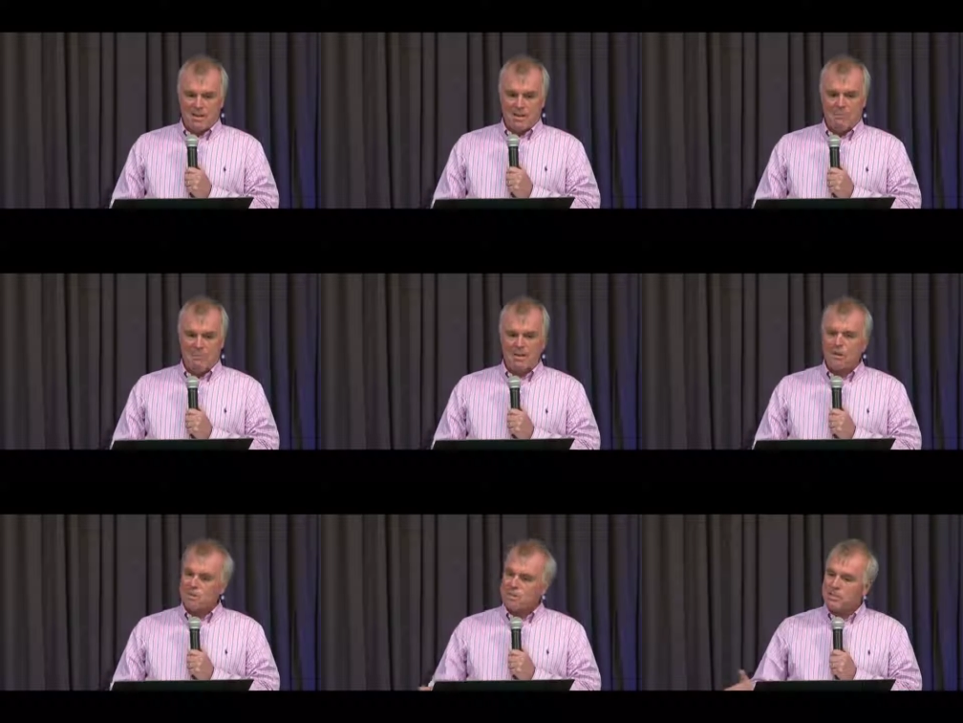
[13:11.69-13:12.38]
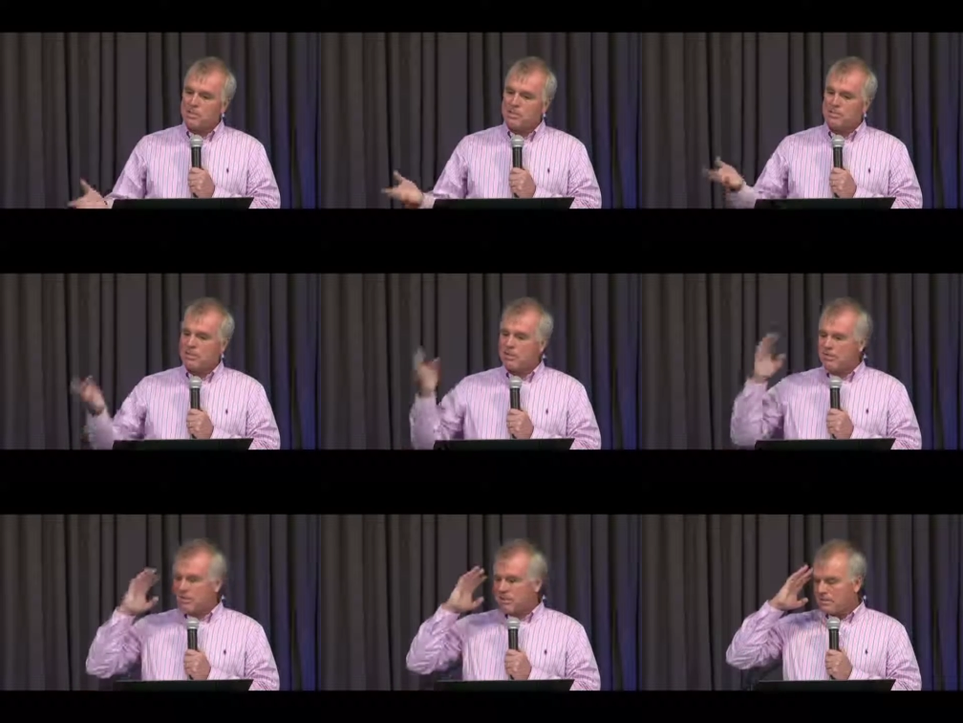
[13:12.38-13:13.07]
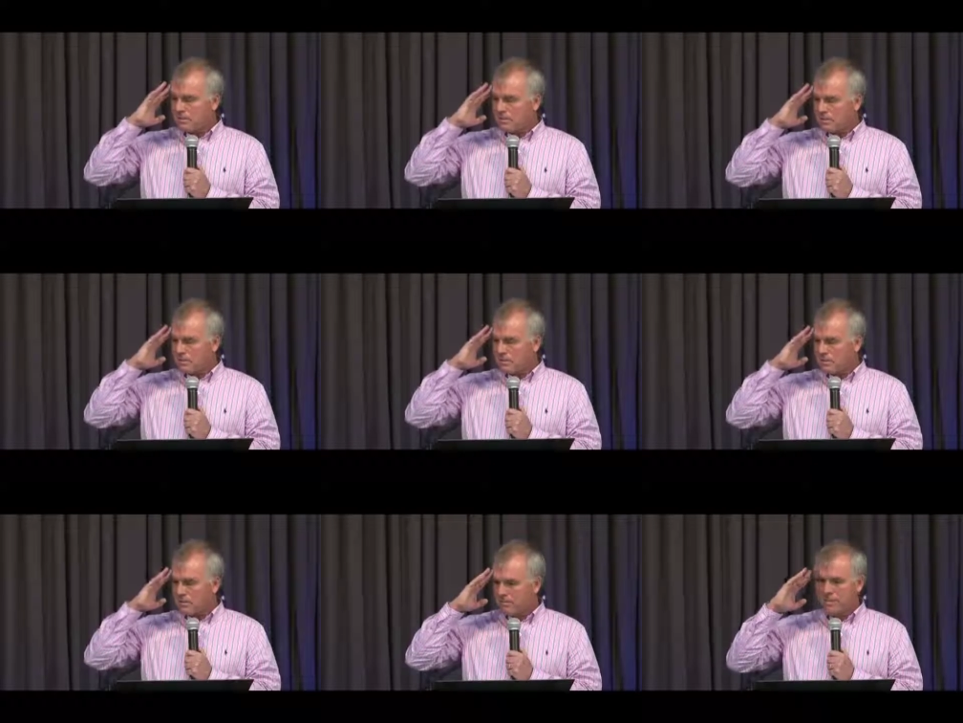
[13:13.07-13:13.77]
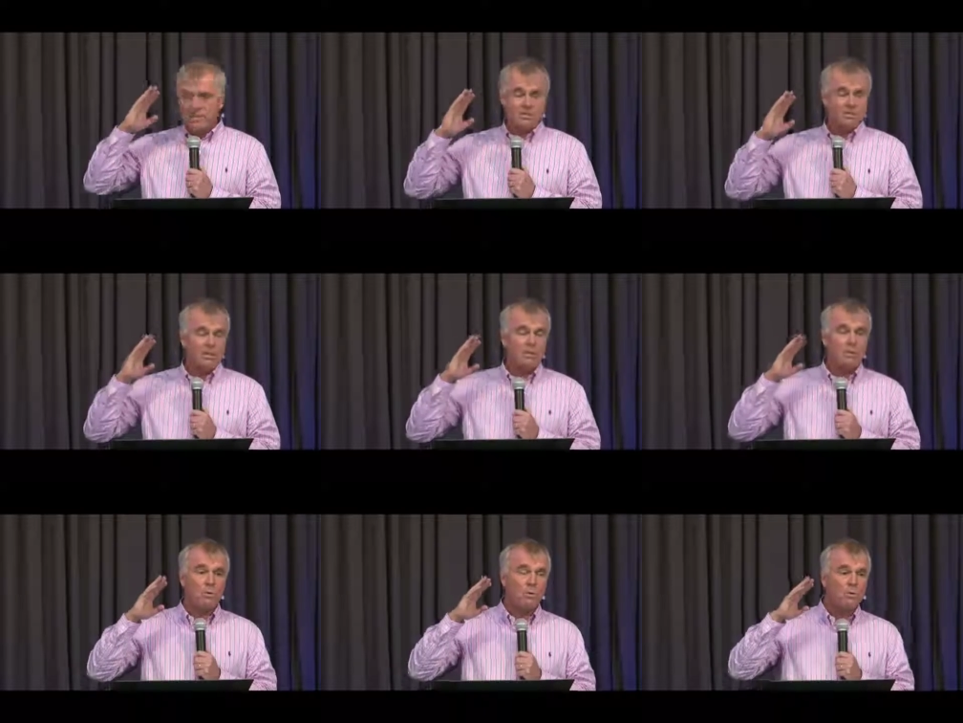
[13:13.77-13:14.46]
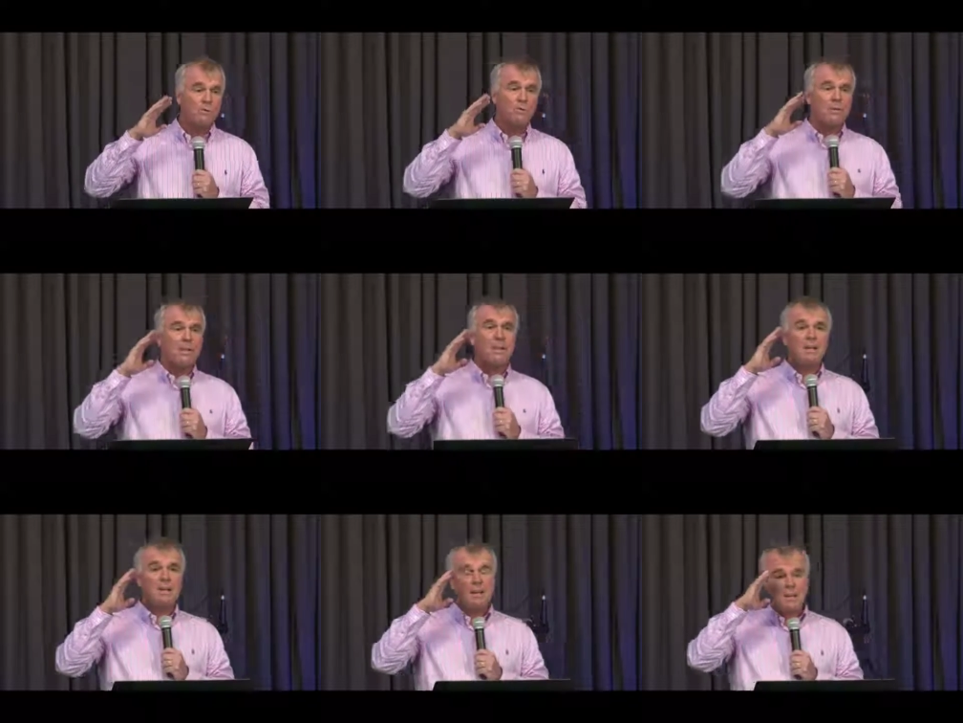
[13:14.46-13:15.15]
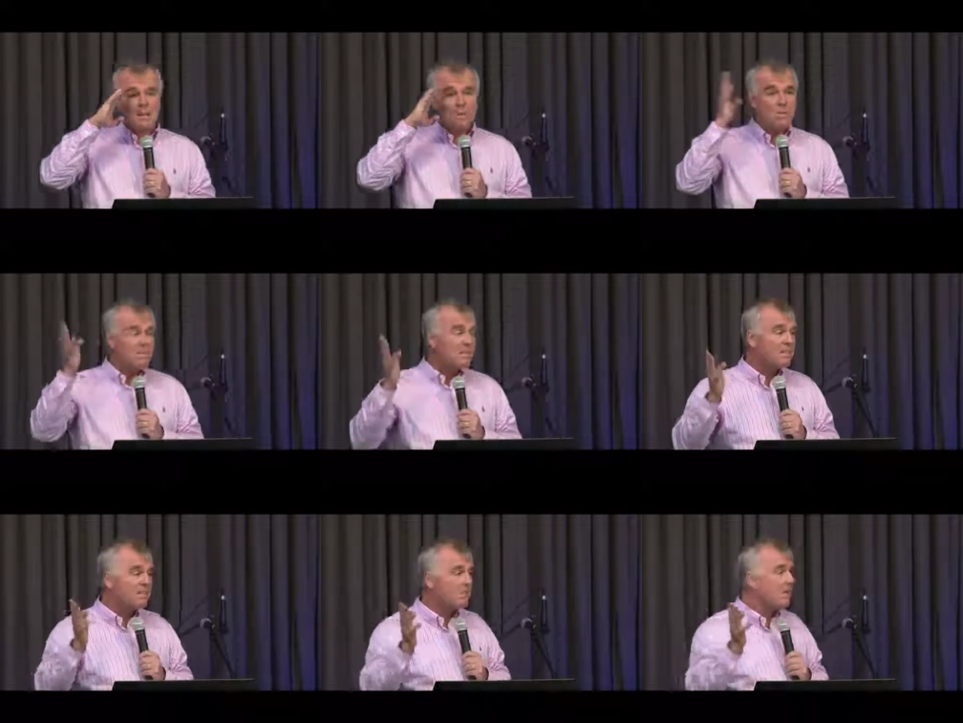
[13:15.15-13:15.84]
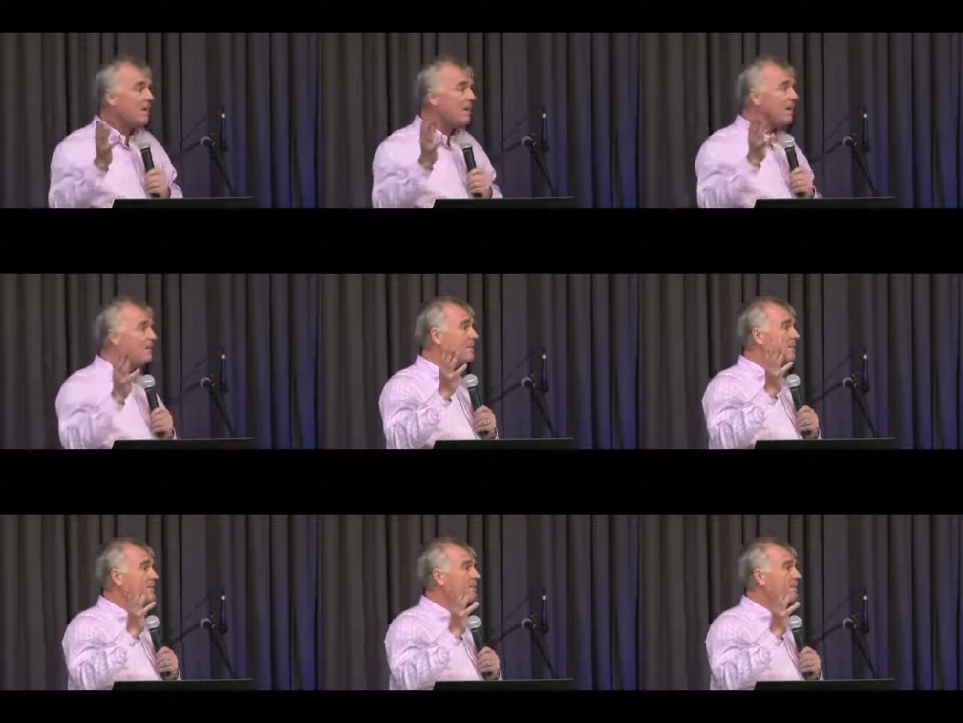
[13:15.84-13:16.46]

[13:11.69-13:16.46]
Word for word: And because she's got this, wat is nou groot inquisitive mind,